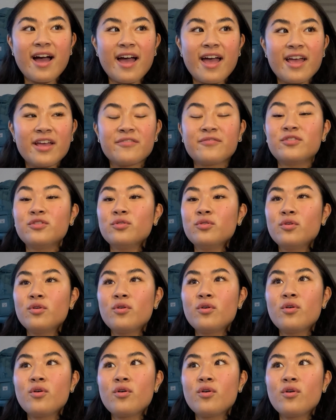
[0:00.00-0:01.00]
If
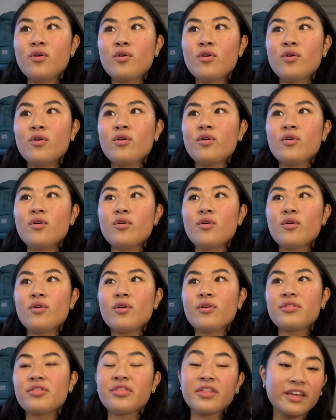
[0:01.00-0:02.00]
you're
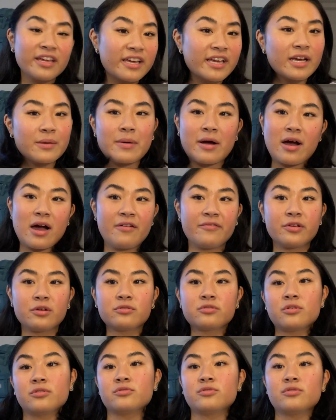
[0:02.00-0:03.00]
thinking about having
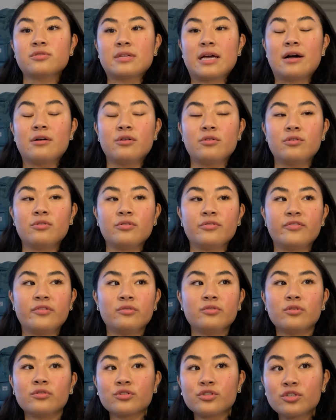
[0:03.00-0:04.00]
your tonsils out, or if
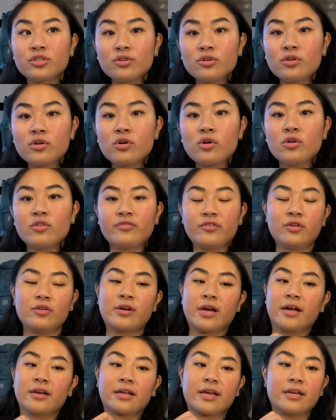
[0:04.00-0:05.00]
you're not sure, or if you
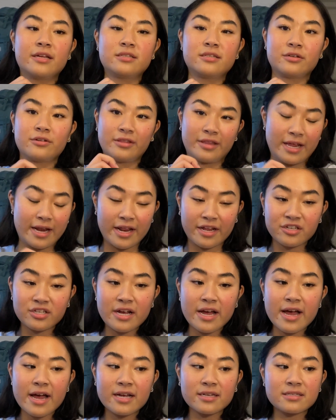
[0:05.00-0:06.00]
can't get it done in the
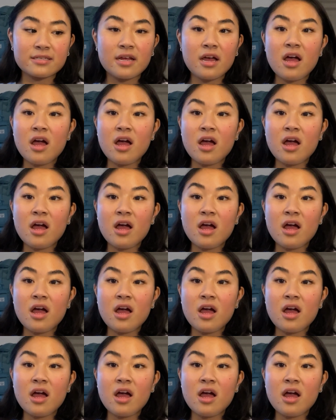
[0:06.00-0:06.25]
NHS,